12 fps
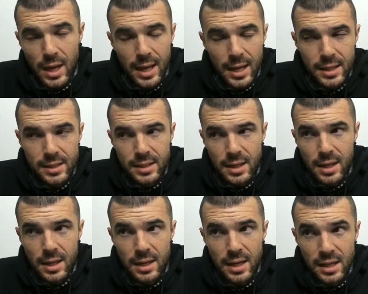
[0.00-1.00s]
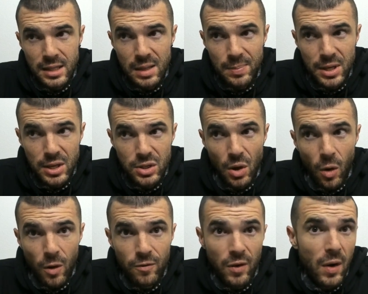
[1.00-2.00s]
and uh, ENTPs
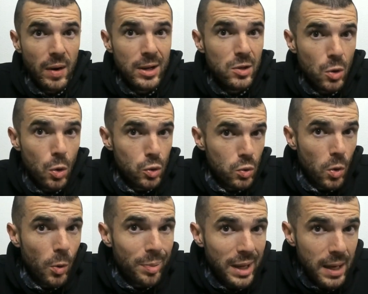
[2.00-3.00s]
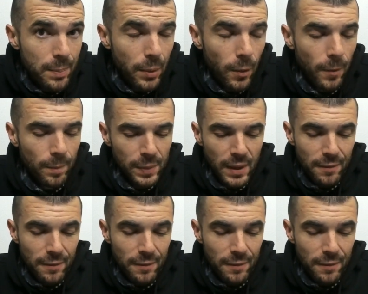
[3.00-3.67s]
are very neutral people,